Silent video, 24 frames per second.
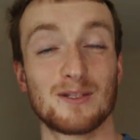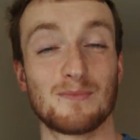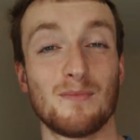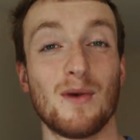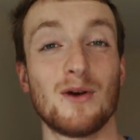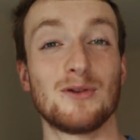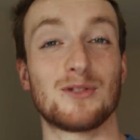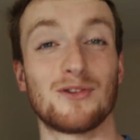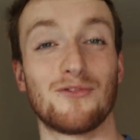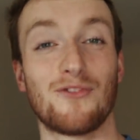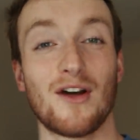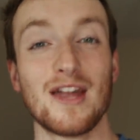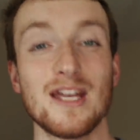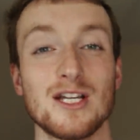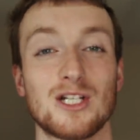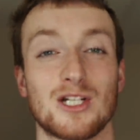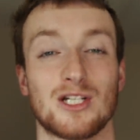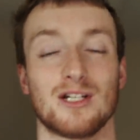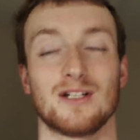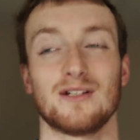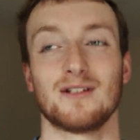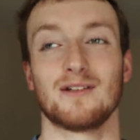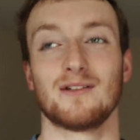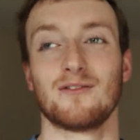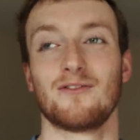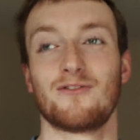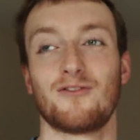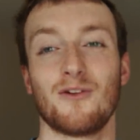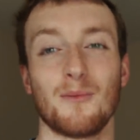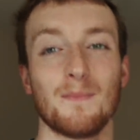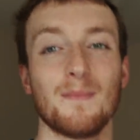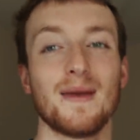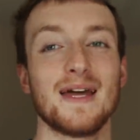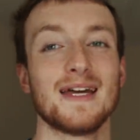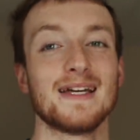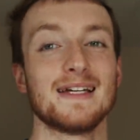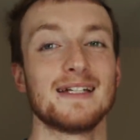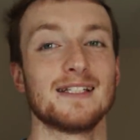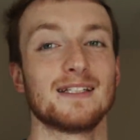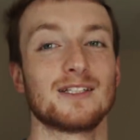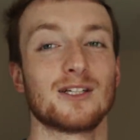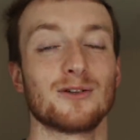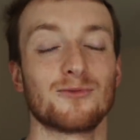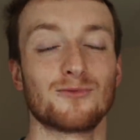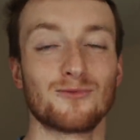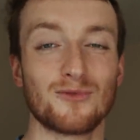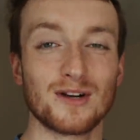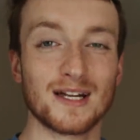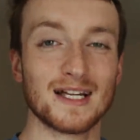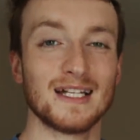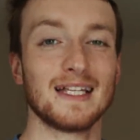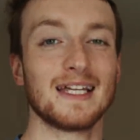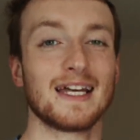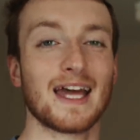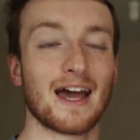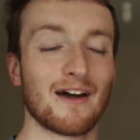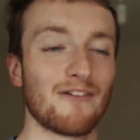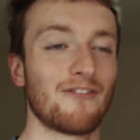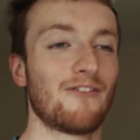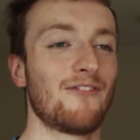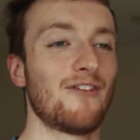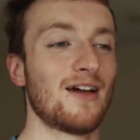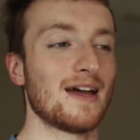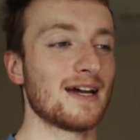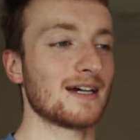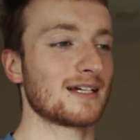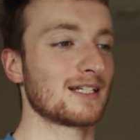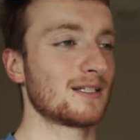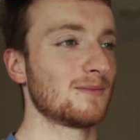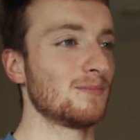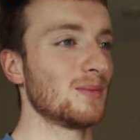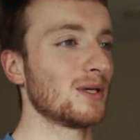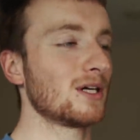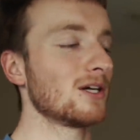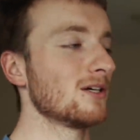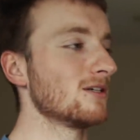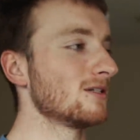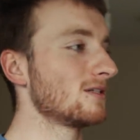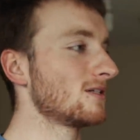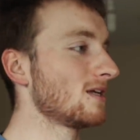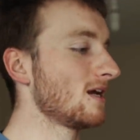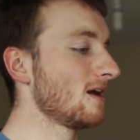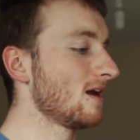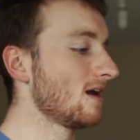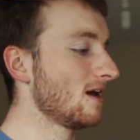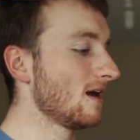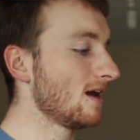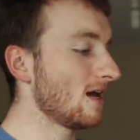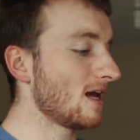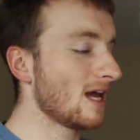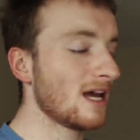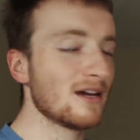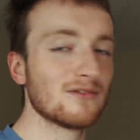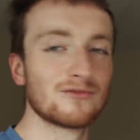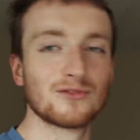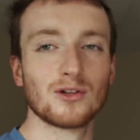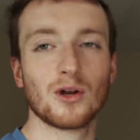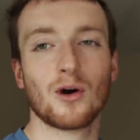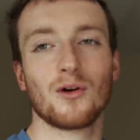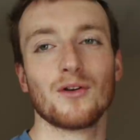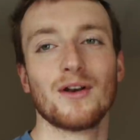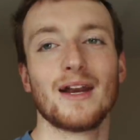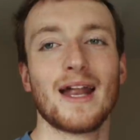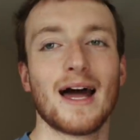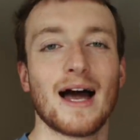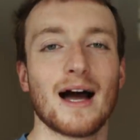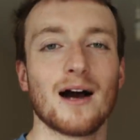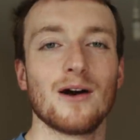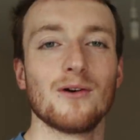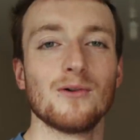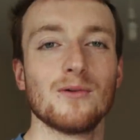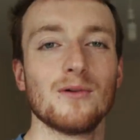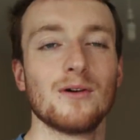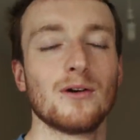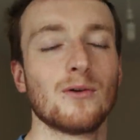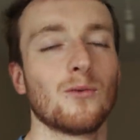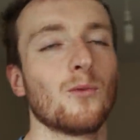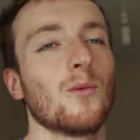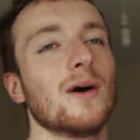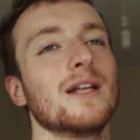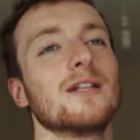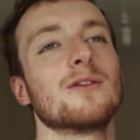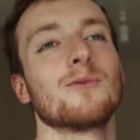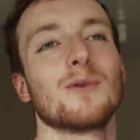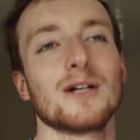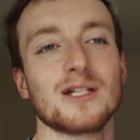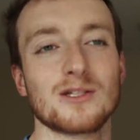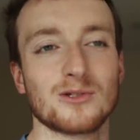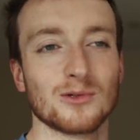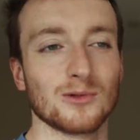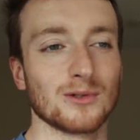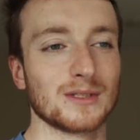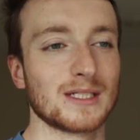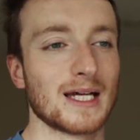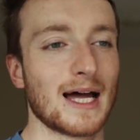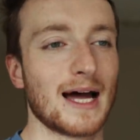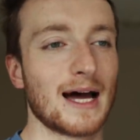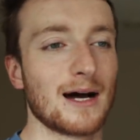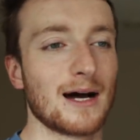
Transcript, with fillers: motivation for me to really get fixed. Because If not now, when do I sort it